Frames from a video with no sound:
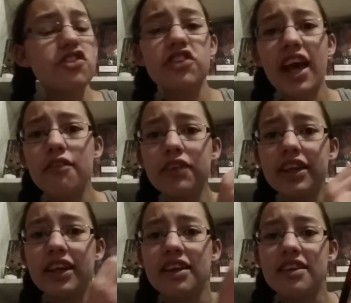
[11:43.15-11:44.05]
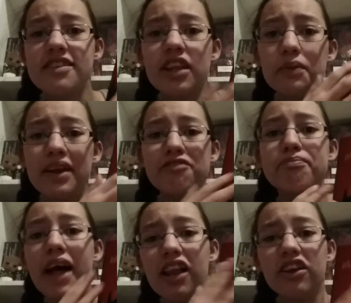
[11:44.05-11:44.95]
just have like silhouette of
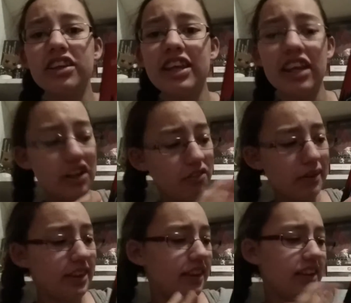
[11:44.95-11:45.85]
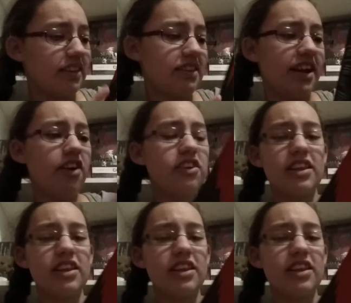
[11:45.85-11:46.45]
Belle on here with like the sound,